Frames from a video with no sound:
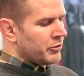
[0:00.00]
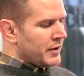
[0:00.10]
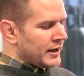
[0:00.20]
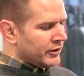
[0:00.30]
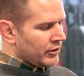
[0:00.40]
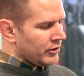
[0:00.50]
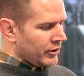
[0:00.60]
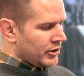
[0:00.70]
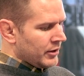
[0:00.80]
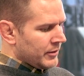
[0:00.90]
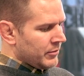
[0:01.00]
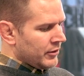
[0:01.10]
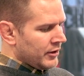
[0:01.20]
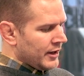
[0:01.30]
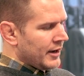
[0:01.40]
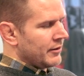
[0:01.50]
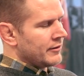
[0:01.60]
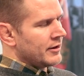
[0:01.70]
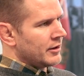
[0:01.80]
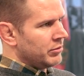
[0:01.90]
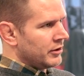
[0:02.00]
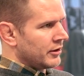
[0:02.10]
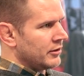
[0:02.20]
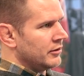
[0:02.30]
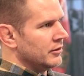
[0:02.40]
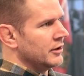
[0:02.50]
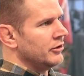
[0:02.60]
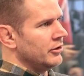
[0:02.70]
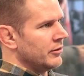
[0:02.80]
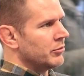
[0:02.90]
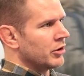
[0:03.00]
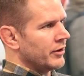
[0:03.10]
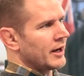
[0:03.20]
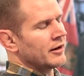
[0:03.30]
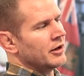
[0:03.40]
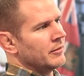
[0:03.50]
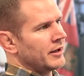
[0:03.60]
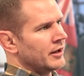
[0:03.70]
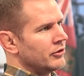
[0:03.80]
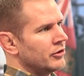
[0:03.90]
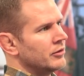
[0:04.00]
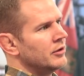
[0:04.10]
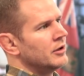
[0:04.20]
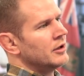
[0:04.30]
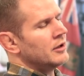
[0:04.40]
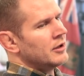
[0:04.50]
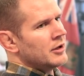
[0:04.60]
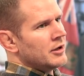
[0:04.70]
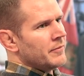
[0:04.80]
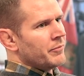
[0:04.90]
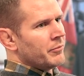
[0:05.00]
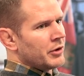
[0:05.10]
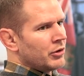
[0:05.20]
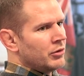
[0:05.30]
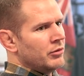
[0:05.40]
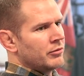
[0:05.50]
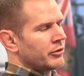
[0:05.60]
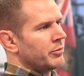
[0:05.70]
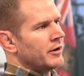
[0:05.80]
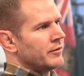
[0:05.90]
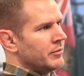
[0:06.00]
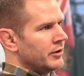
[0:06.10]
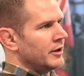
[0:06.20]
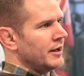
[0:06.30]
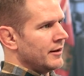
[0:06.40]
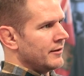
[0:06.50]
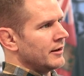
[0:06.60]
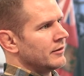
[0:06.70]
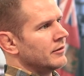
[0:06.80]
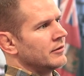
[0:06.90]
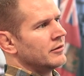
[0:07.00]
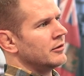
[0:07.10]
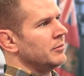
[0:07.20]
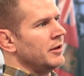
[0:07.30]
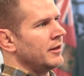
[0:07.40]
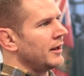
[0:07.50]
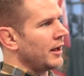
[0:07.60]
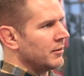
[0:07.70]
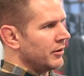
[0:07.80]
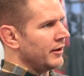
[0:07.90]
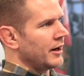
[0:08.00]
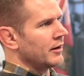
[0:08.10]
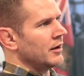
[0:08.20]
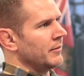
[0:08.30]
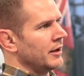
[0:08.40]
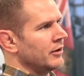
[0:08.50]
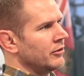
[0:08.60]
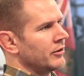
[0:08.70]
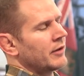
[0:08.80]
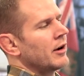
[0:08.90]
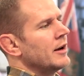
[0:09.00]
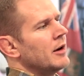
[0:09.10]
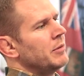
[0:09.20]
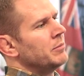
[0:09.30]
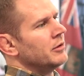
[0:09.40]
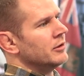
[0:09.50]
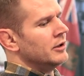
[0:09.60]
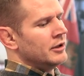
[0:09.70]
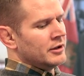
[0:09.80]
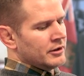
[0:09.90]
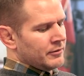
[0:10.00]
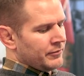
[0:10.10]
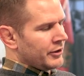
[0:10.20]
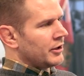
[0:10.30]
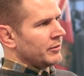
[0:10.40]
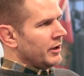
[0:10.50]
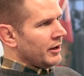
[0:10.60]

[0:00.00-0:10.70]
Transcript: Just back to your earlier comment about how it's not a political issue, it's more of an economic issue. But whose responsibility is it to be thinking about the economic issues? Like right now, people They're talking about